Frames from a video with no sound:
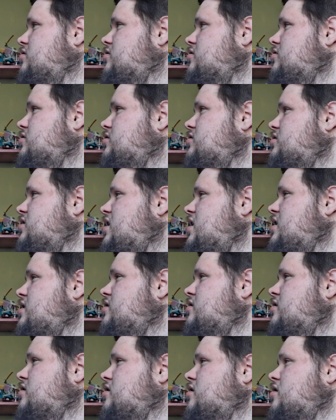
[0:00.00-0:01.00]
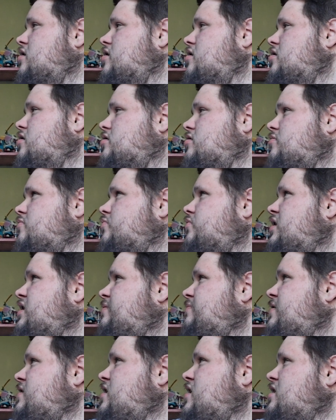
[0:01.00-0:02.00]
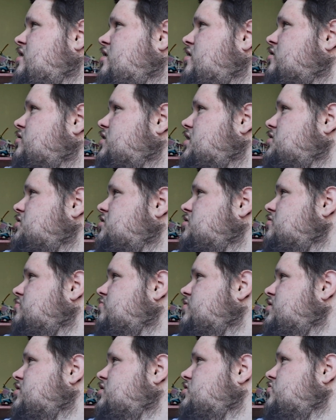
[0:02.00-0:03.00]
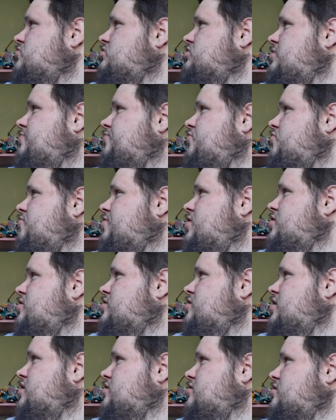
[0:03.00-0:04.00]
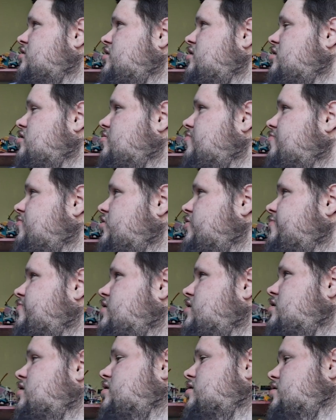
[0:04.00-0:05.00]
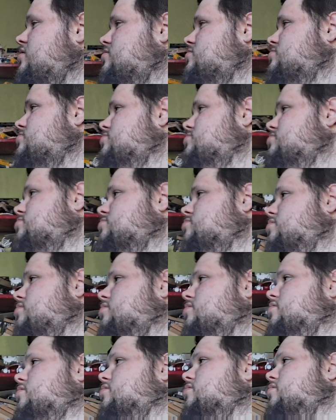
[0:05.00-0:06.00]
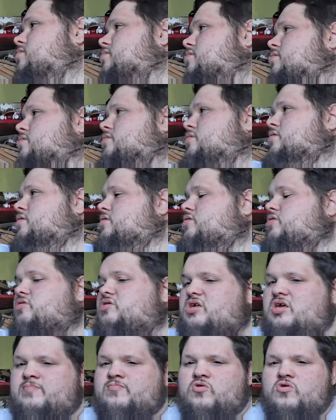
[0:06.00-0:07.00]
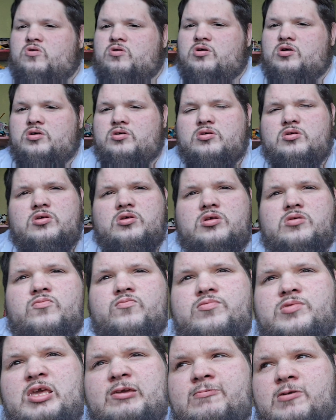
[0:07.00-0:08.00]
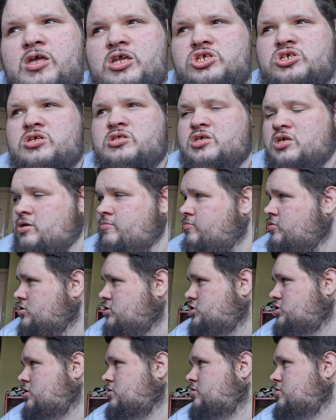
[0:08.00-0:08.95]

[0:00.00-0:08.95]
Just saying, we've been getting more sections of Weekly Shonen Jump more modern lately. Modern media. As you see more deviations in